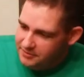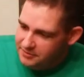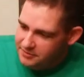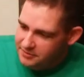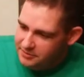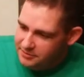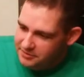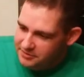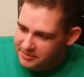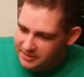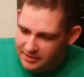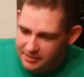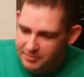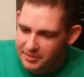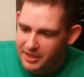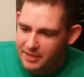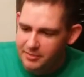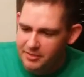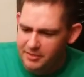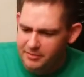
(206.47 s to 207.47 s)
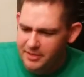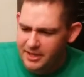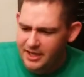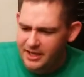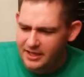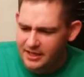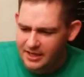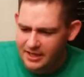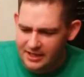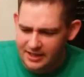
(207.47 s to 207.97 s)
So it's like a piping
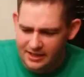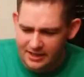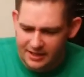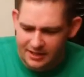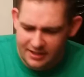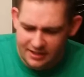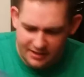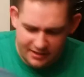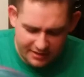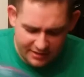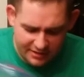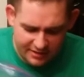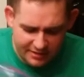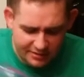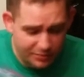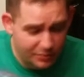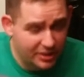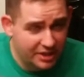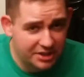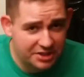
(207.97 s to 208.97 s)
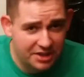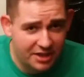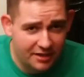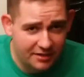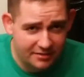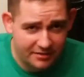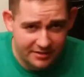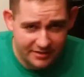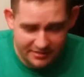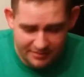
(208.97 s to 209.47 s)
bag. I think that this white
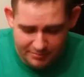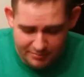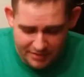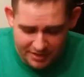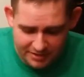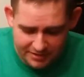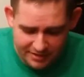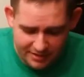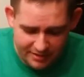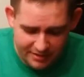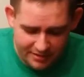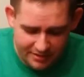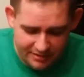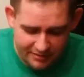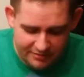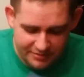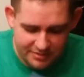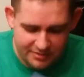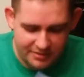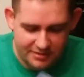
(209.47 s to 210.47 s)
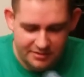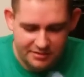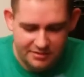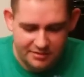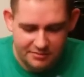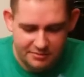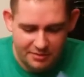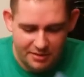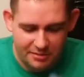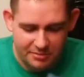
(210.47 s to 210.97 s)
chocolate isn't melted enough, so this is
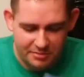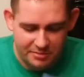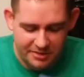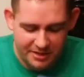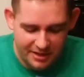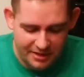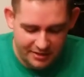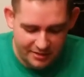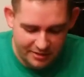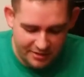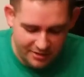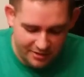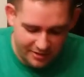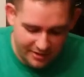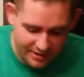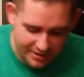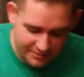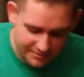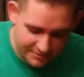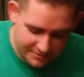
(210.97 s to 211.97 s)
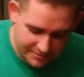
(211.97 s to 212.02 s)
probably not going to turn out.